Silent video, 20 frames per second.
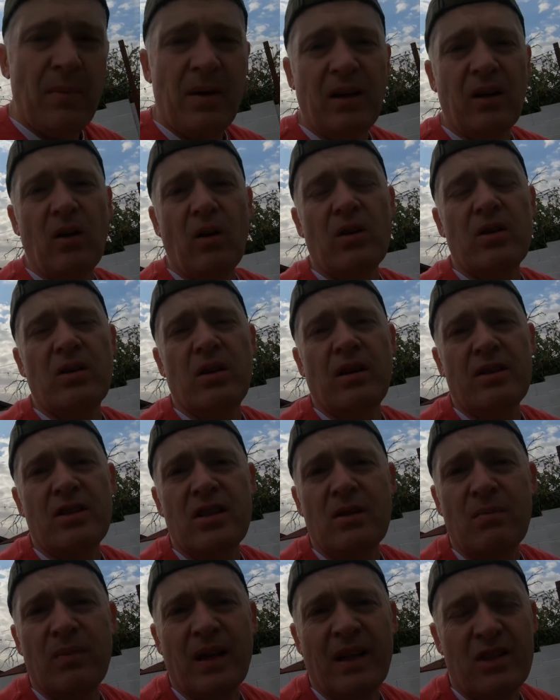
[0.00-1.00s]
I'm going to go to a
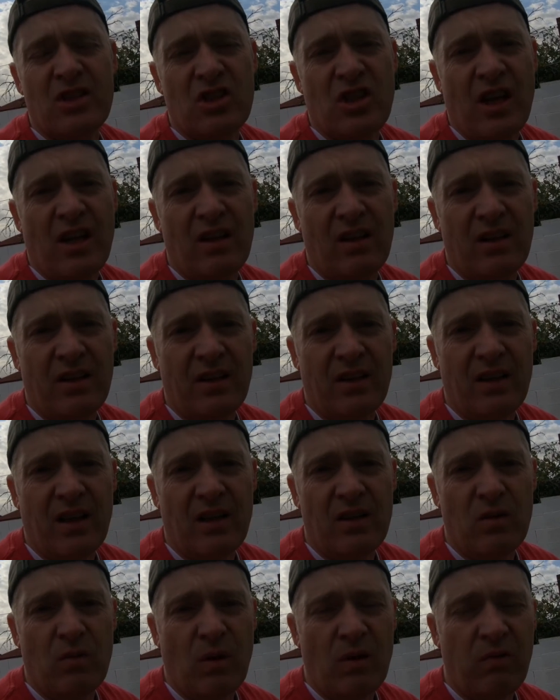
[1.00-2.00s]
simplex channel and
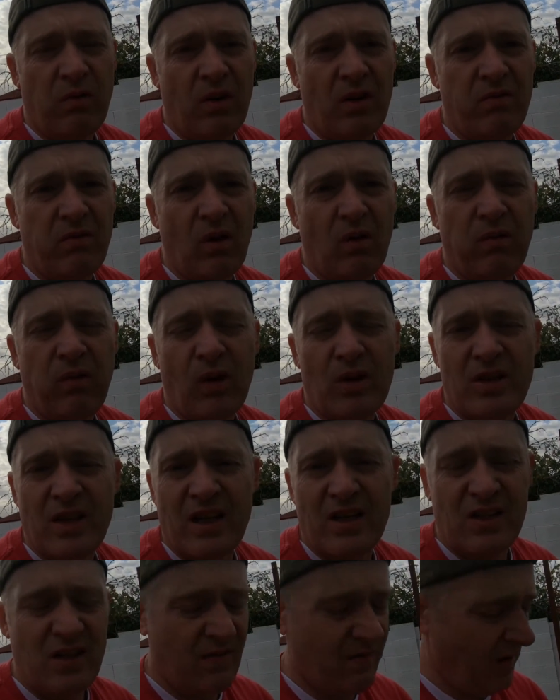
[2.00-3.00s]
uh, do one forty-four four
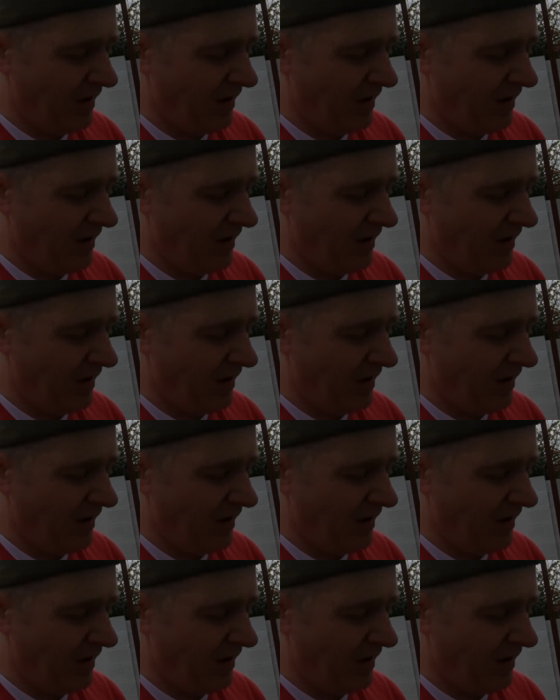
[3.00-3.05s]
ten, see